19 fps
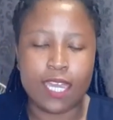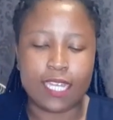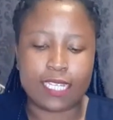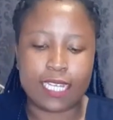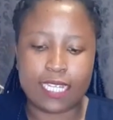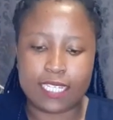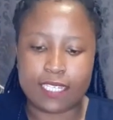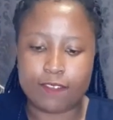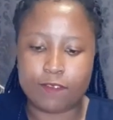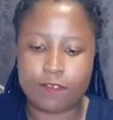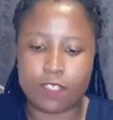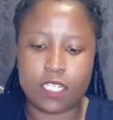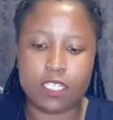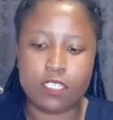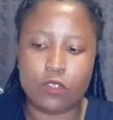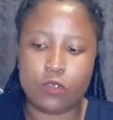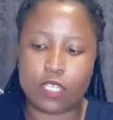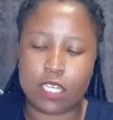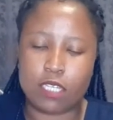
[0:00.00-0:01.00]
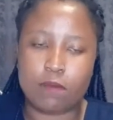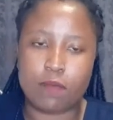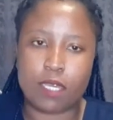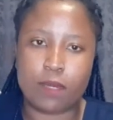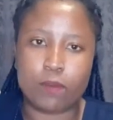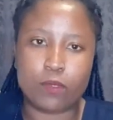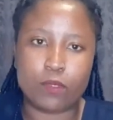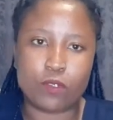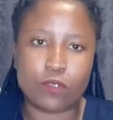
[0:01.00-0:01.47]
cadaver, you can be
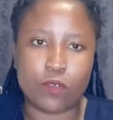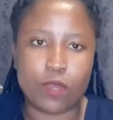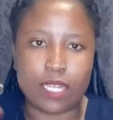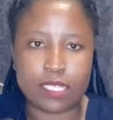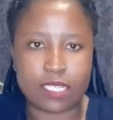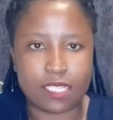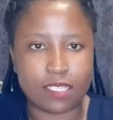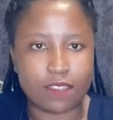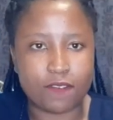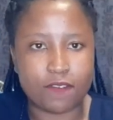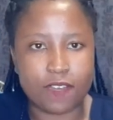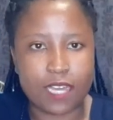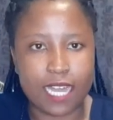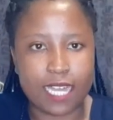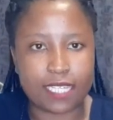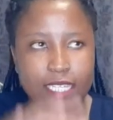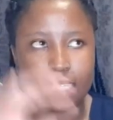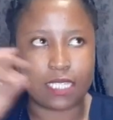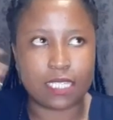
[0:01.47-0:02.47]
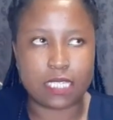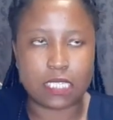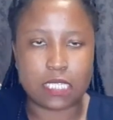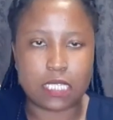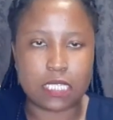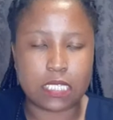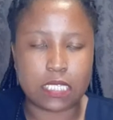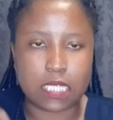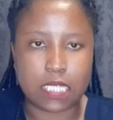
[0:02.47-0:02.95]
able to identify that this
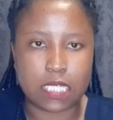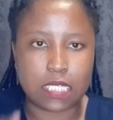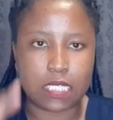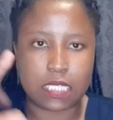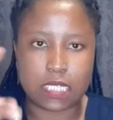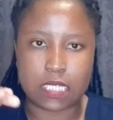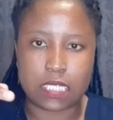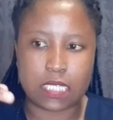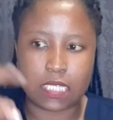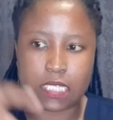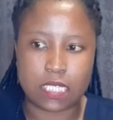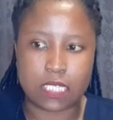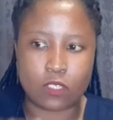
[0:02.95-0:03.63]
is this.